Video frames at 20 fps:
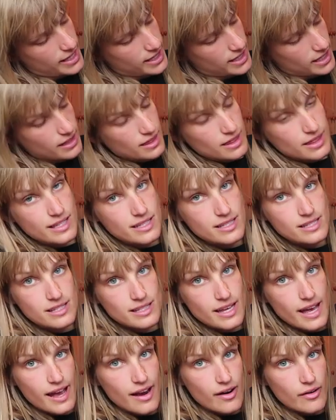like in
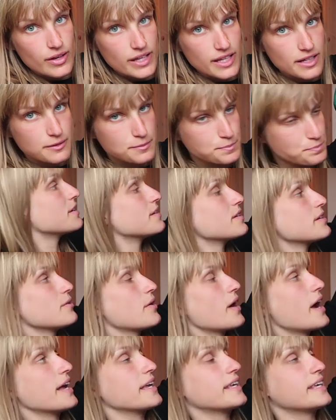this area.
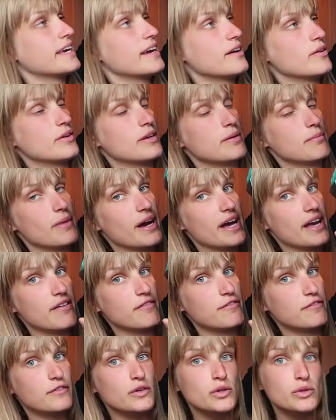Here I carry my
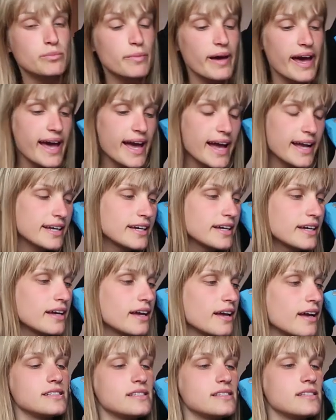food bag.
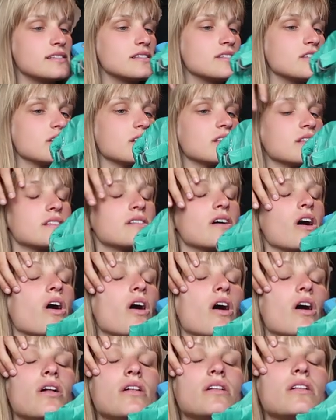This is just
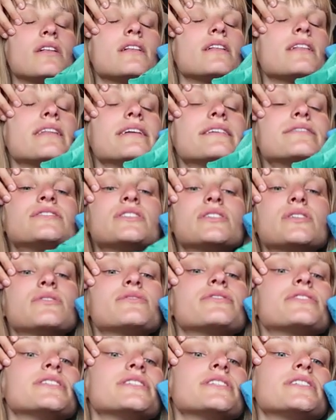all
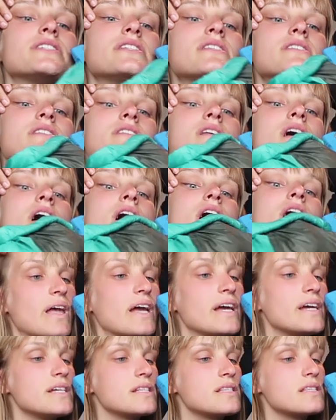leftovers.
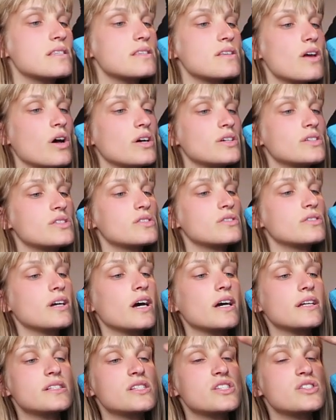It's also
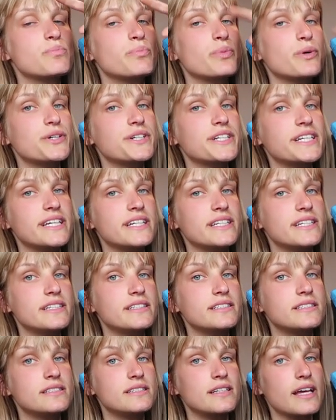got a Spork in
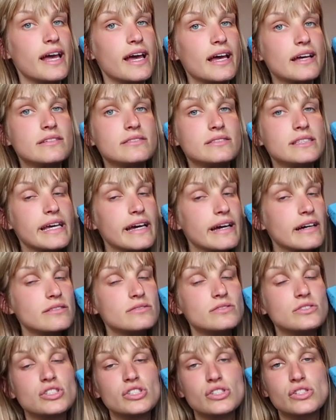it, and yeah,
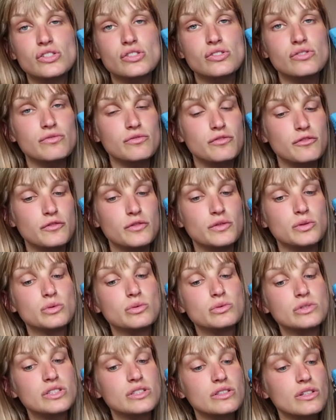just
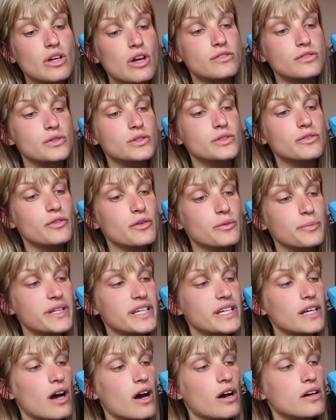food. Food for
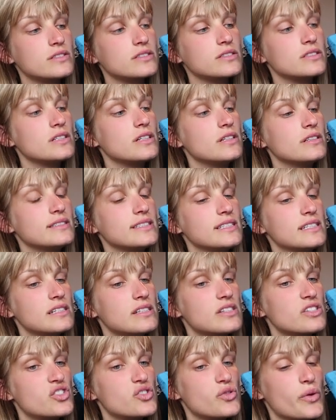me on
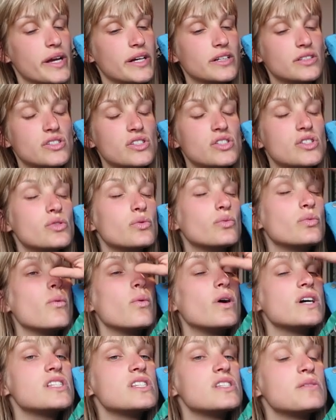these trails
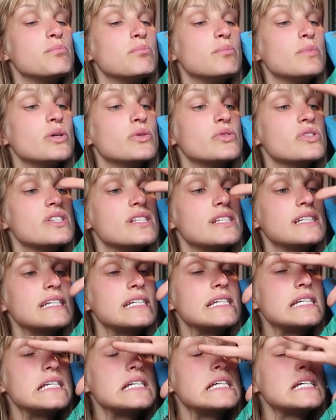was
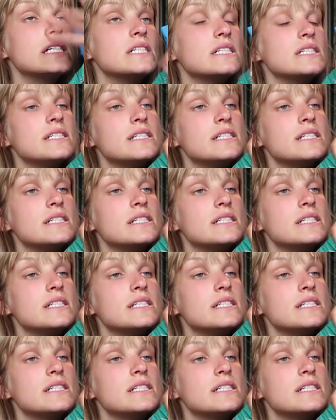mostly